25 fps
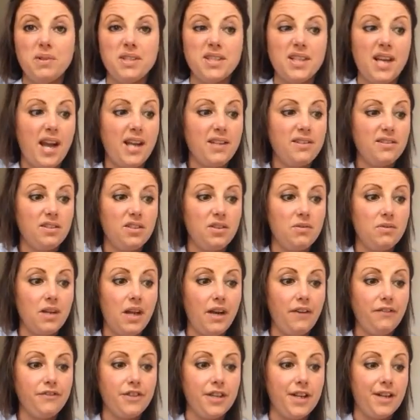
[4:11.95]
and died soon
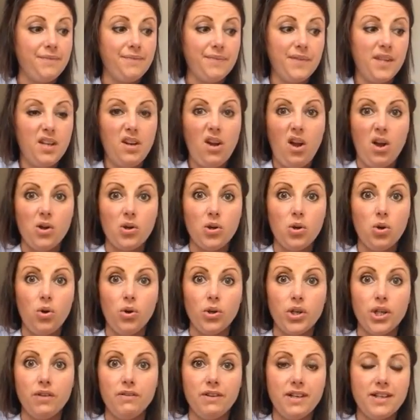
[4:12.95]
after. You're not a
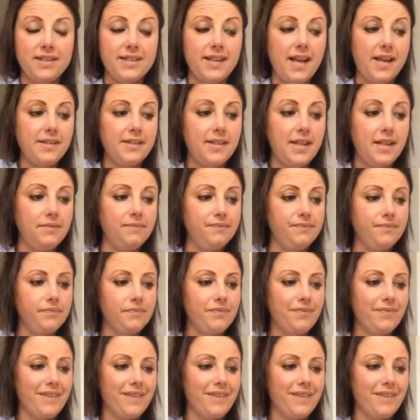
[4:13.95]
cook, you're an assassin.